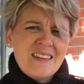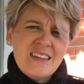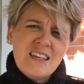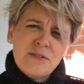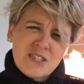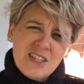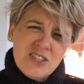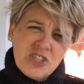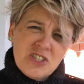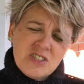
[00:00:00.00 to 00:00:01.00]
He was
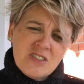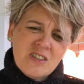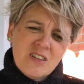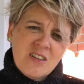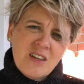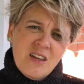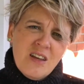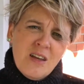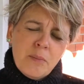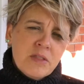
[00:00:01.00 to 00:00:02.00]
delicious.
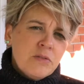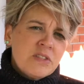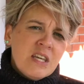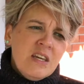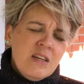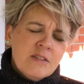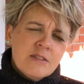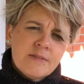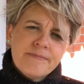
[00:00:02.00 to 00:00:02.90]
But those kids